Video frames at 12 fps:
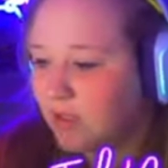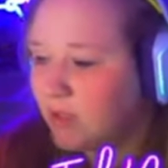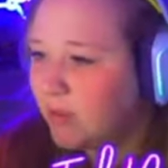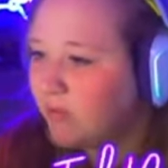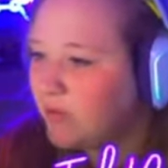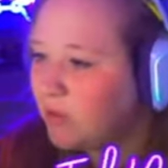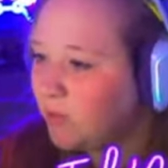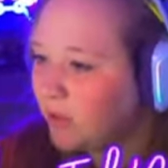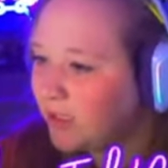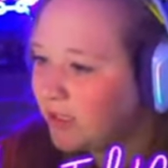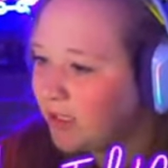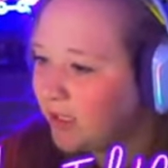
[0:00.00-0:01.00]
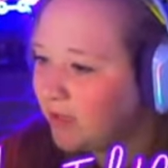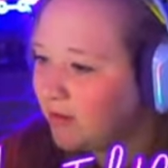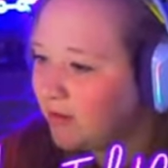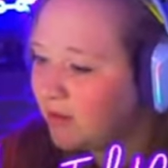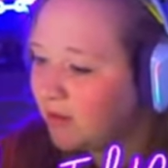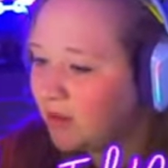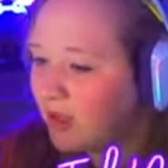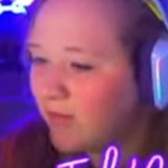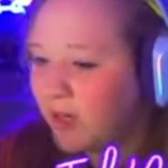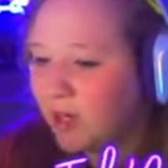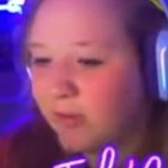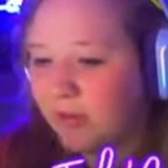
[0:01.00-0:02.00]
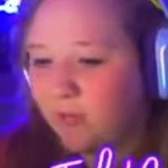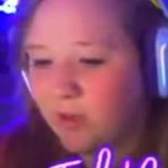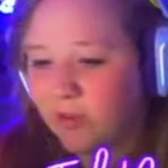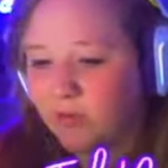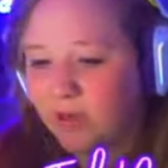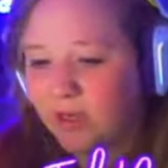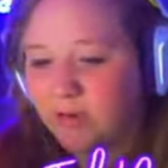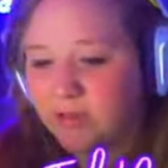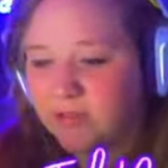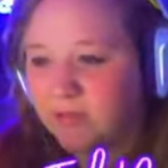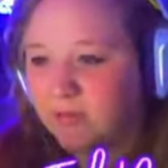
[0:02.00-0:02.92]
Do you have to go to work today? Oh my god, we have work in three hours.